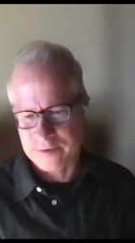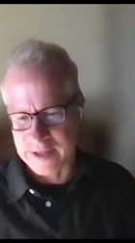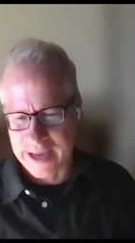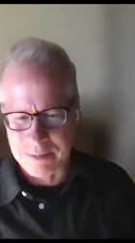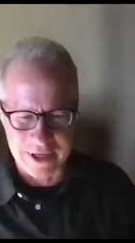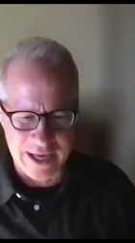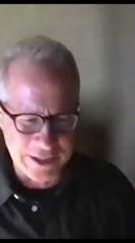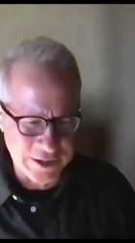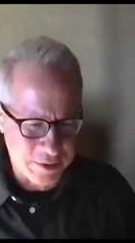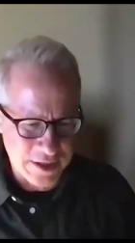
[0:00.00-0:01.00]
the
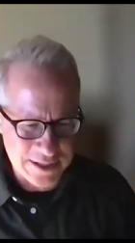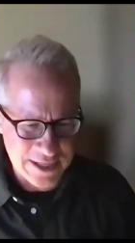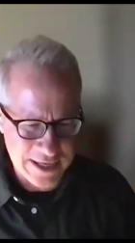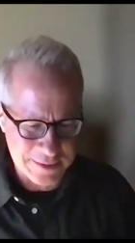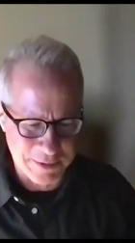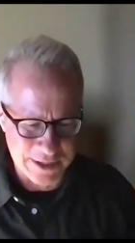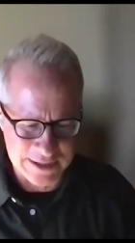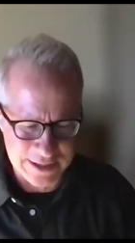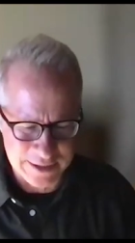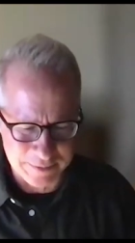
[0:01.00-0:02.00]
application process
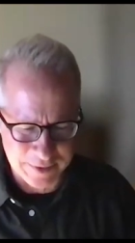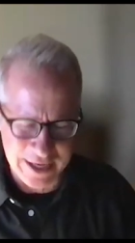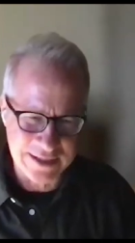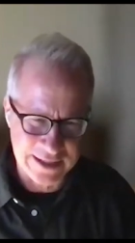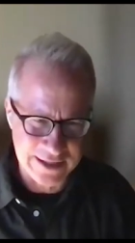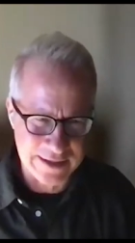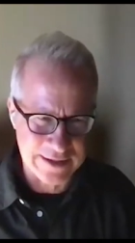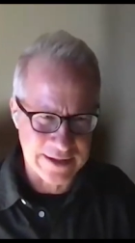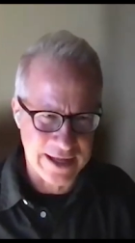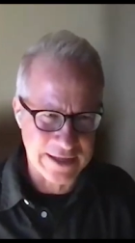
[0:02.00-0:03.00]
because I'm
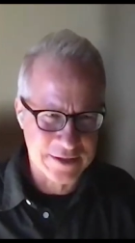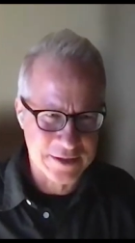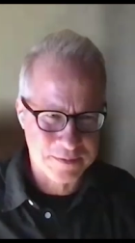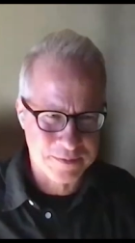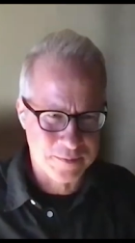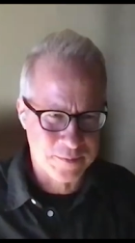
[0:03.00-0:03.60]
guessing that's